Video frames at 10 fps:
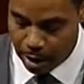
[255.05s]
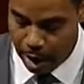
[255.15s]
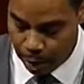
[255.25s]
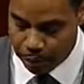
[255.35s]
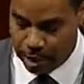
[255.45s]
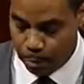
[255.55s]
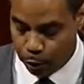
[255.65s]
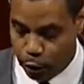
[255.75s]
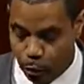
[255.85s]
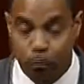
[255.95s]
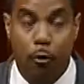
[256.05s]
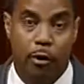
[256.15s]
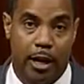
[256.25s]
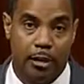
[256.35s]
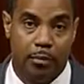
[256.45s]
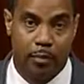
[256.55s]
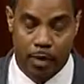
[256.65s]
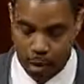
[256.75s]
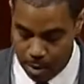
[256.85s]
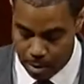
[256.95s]
I was able to afford it.
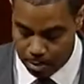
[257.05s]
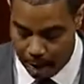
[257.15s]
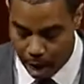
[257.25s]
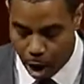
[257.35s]
My